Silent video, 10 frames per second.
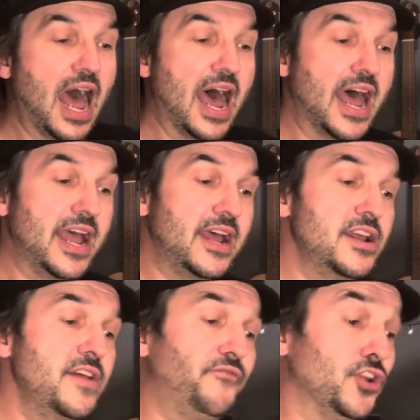and
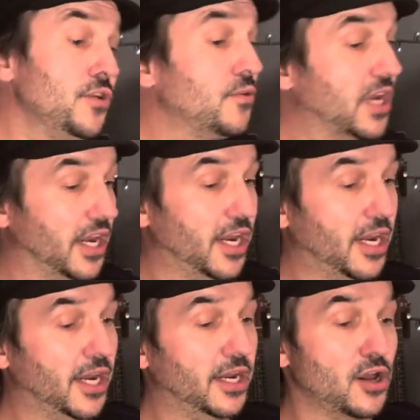if you
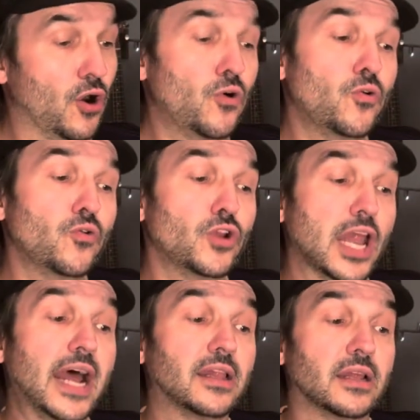care, don't
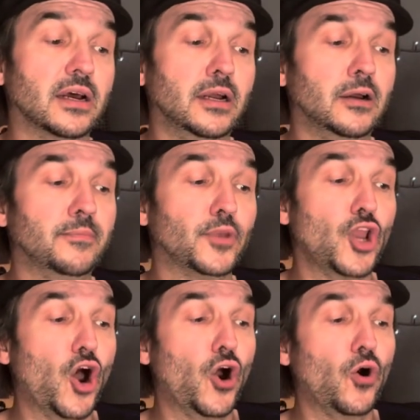let them
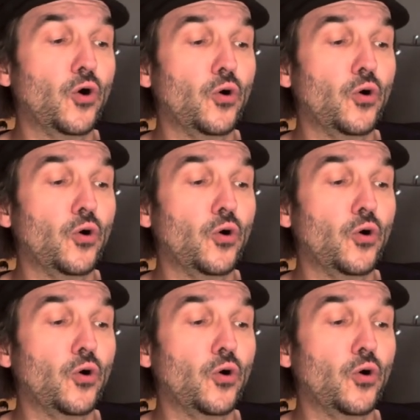know.